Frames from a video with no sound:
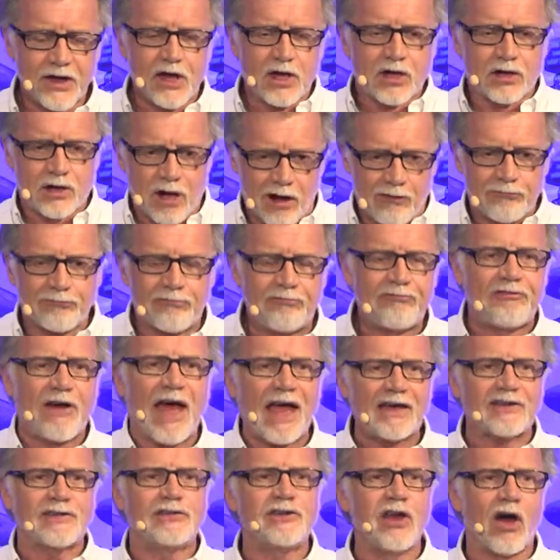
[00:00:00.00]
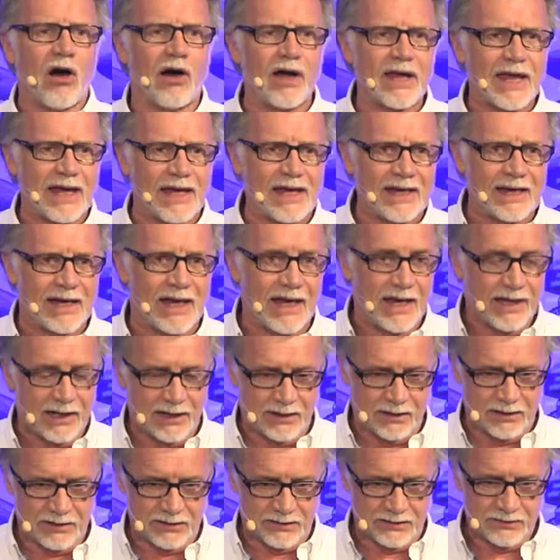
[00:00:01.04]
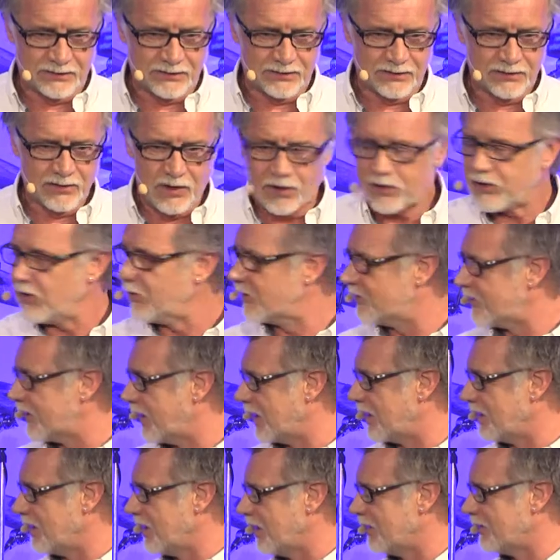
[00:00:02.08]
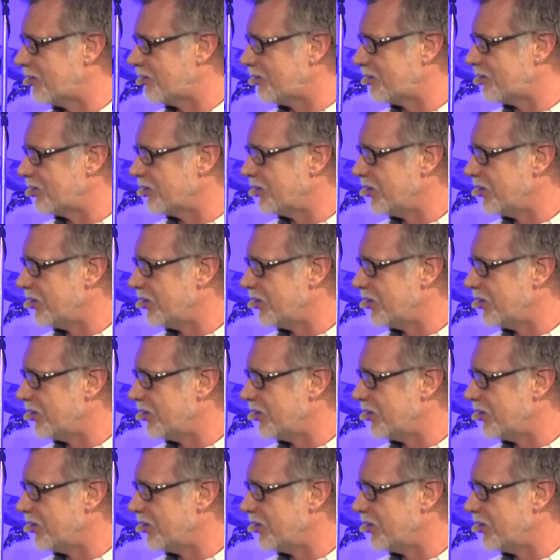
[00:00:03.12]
confess your healing, not your sickness.